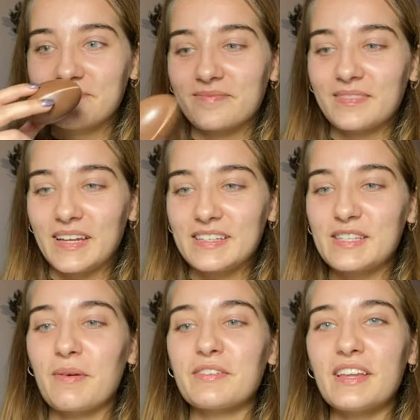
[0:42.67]
It
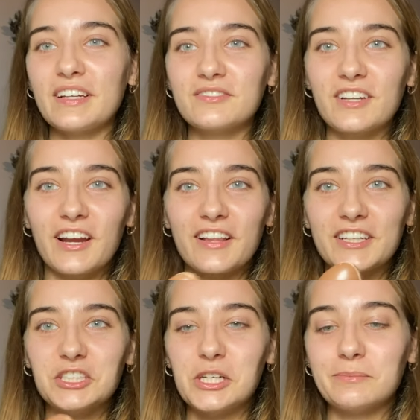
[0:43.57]
smells like kind of
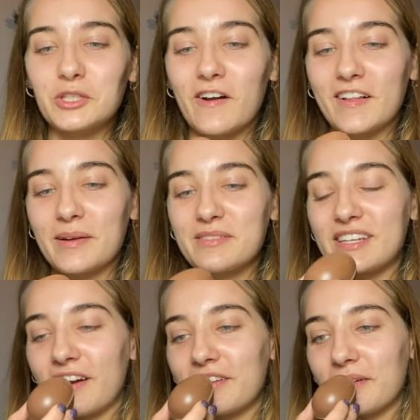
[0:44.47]
like cheap chocolate. I'm
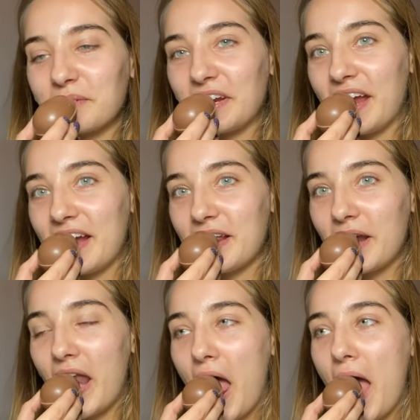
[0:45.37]
scared that I'm gonna hate it.